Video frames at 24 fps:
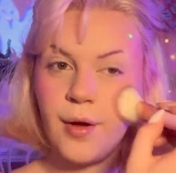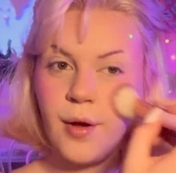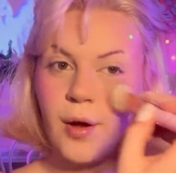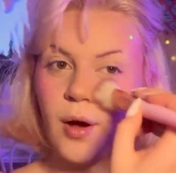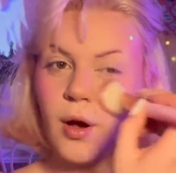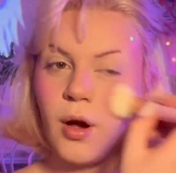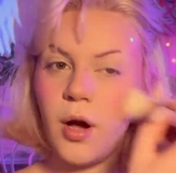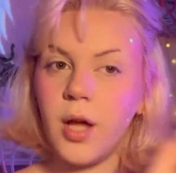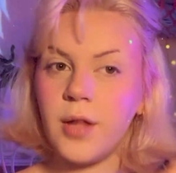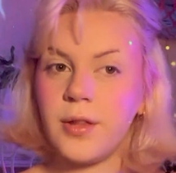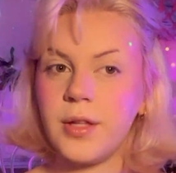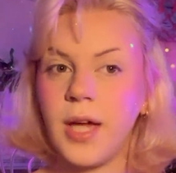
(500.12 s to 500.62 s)

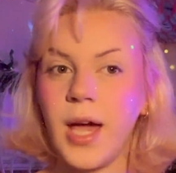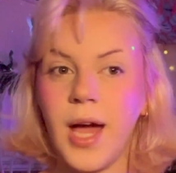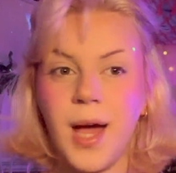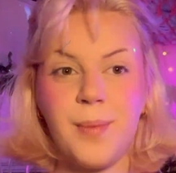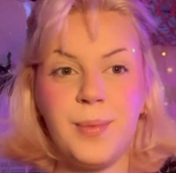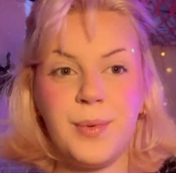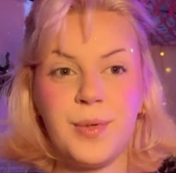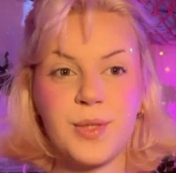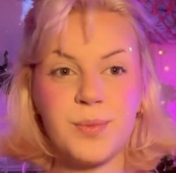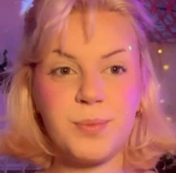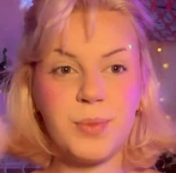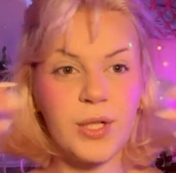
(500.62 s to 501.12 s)
on the
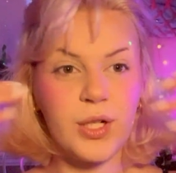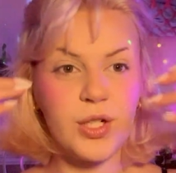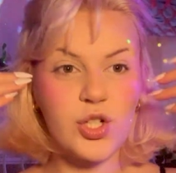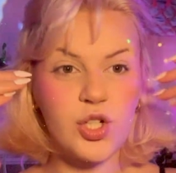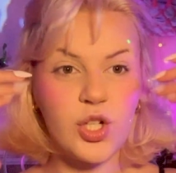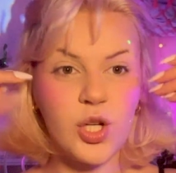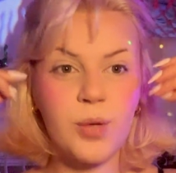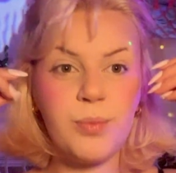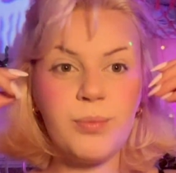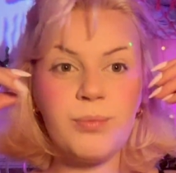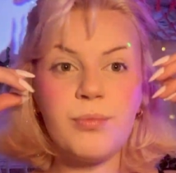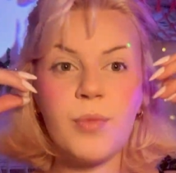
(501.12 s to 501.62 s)
apples, but it
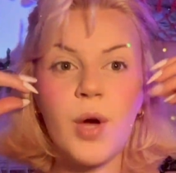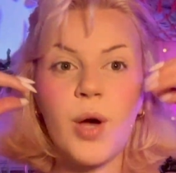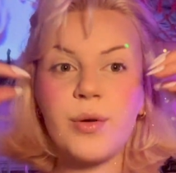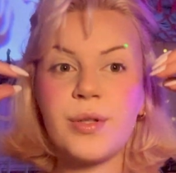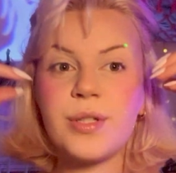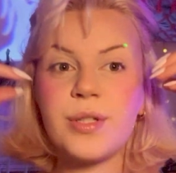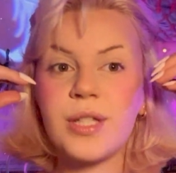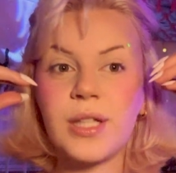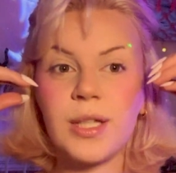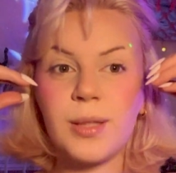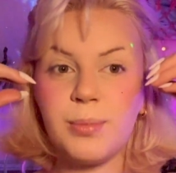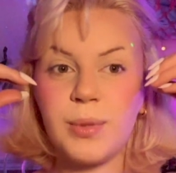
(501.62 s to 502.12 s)
should
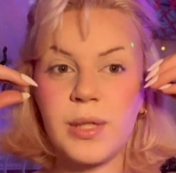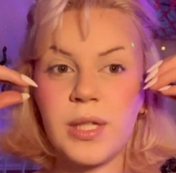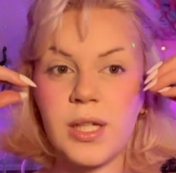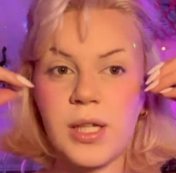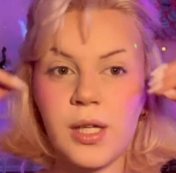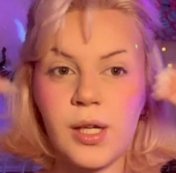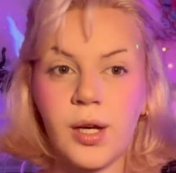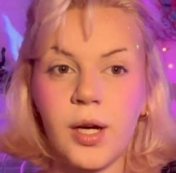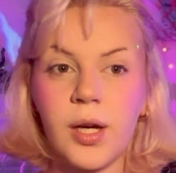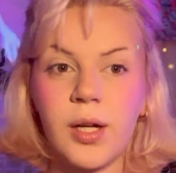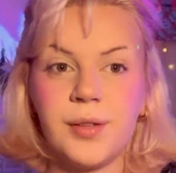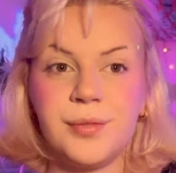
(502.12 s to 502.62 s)
mostly be
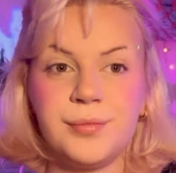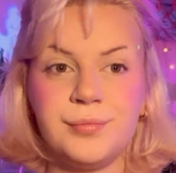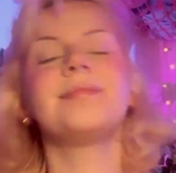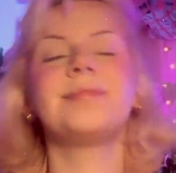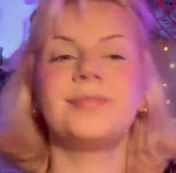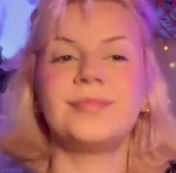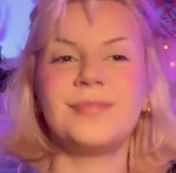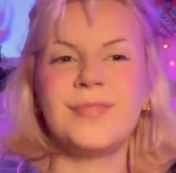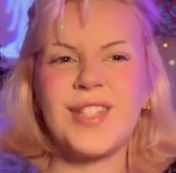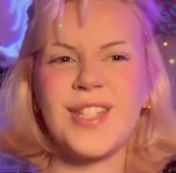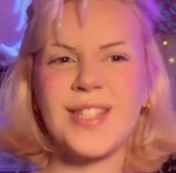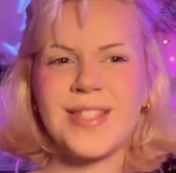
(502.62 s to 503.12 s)
here.
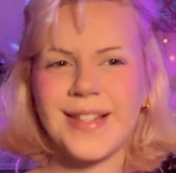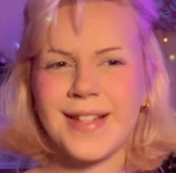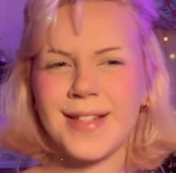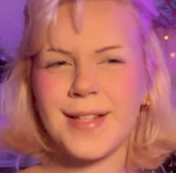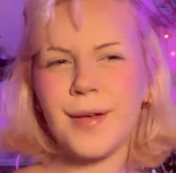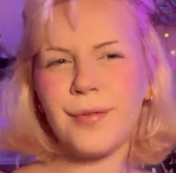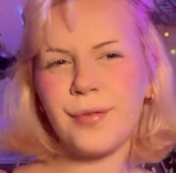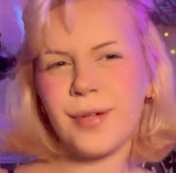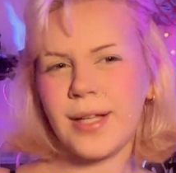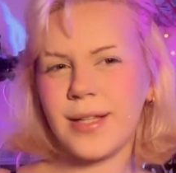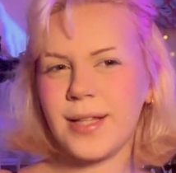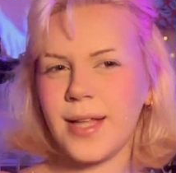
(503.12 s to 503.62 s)
Just because I
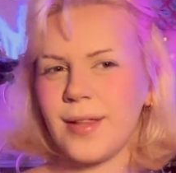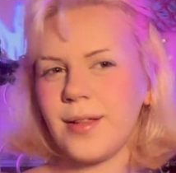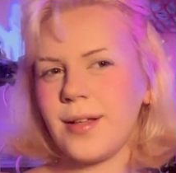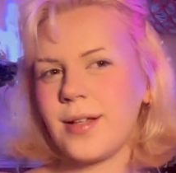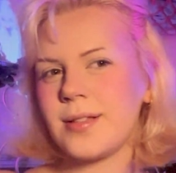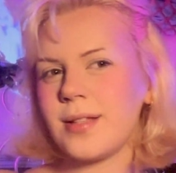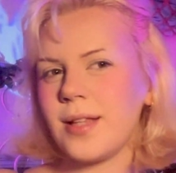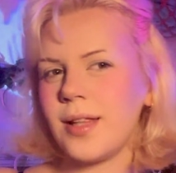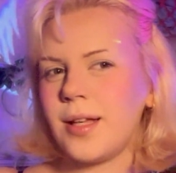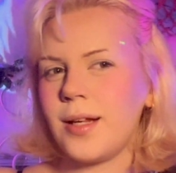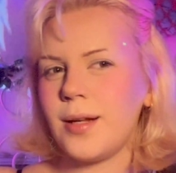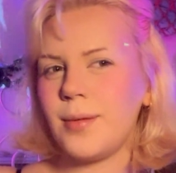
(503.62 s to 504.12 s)
find that looks
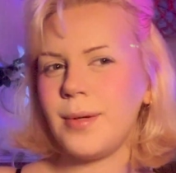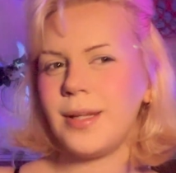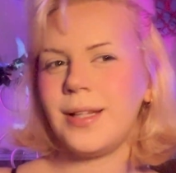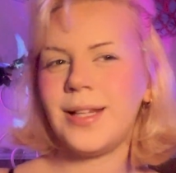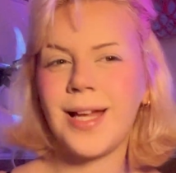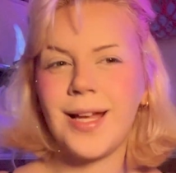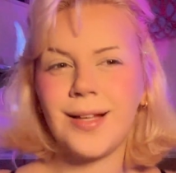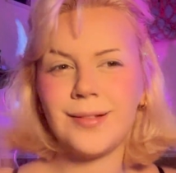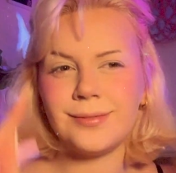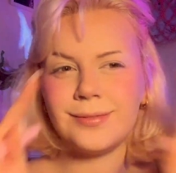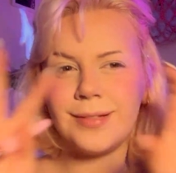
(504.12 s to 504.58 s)
a little bit like,